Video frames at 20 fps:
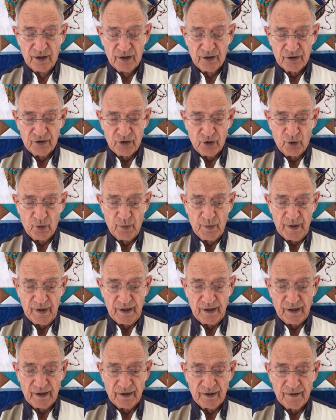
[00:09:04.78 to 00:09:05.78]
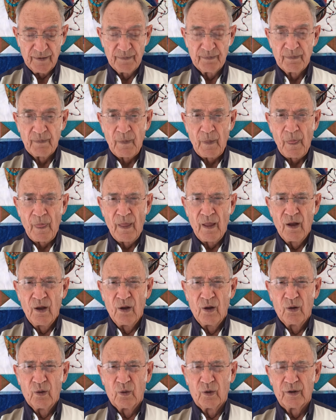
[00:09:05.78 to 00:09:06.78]
So be it."
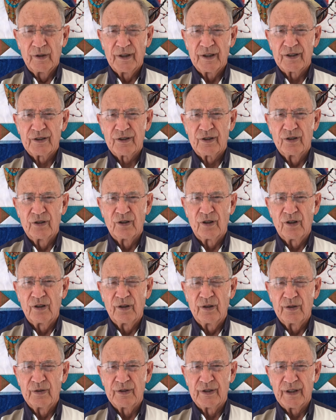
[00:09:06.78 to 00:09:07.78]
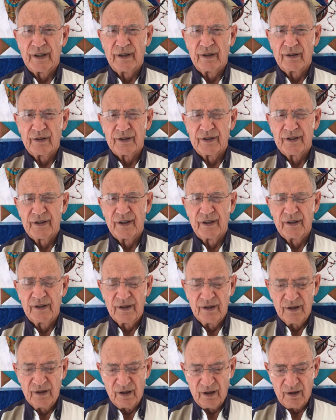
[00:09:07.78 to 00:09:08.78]
Well, this concludes our
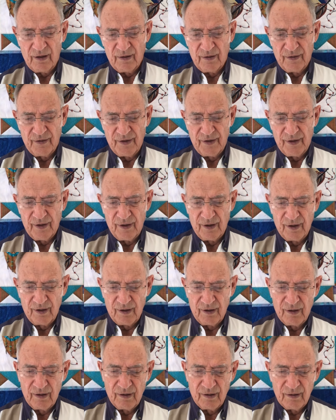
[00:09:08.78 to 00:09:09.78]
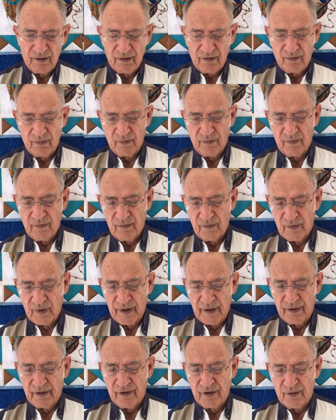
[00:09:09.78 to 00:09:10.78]
study of the
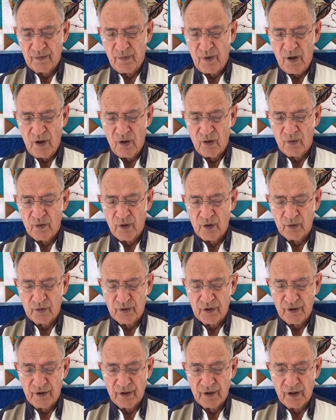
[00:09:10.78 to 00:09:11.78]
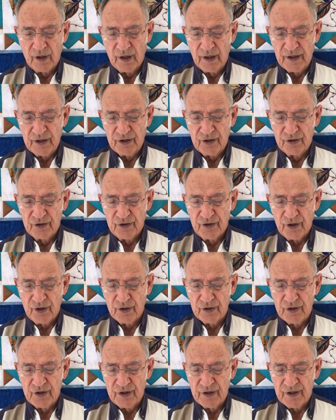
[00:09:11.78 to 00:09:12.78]
letter that Paul wrote to the Galatian
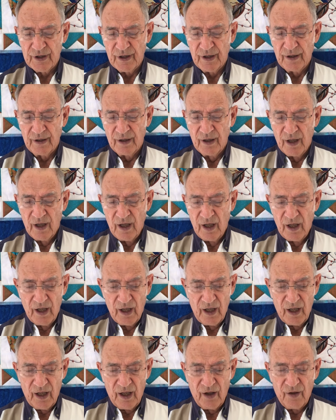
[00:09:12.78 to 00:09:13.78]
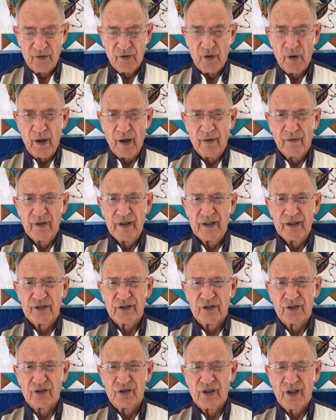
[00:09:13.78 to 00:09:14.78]
churches. And if you have any
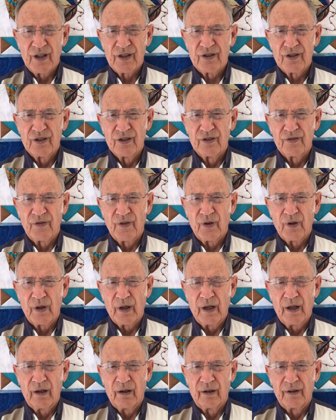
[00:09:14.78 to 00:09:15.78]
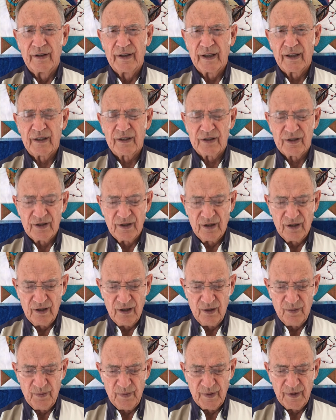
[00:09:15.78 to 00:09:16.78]
suggestions for our next
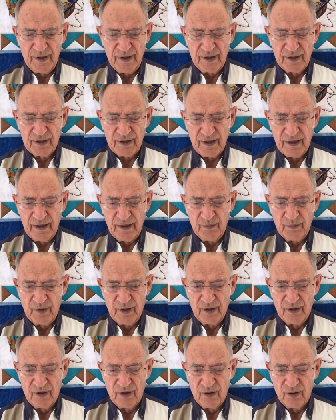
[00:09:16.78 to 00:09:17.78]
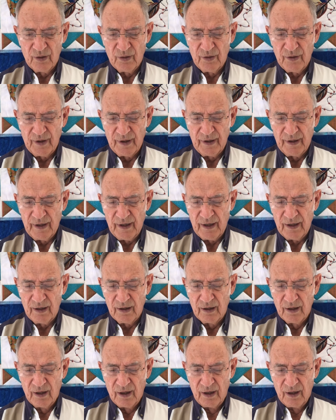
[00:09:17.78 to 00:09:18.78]
study, please let me know.